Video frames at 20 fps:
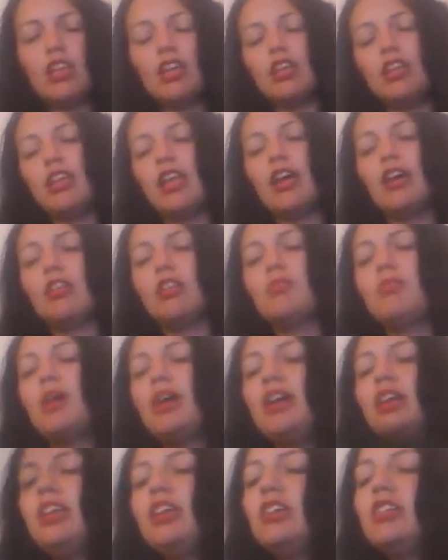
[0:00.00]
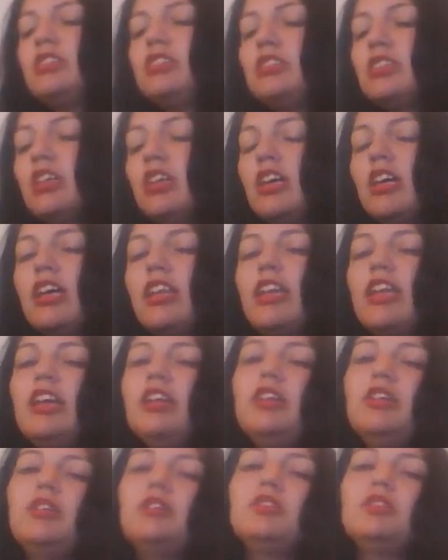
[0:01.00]
Now, the pioneers, they
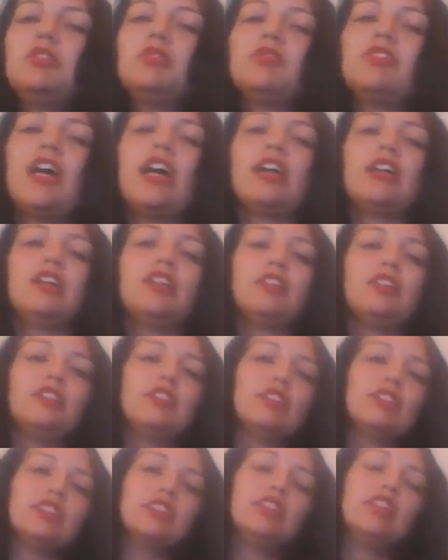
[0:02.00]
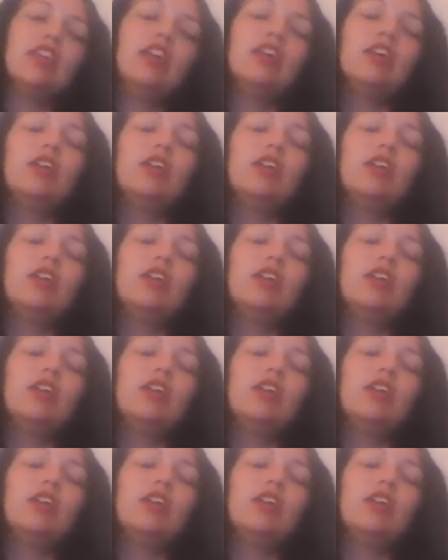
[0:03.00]
used rag curls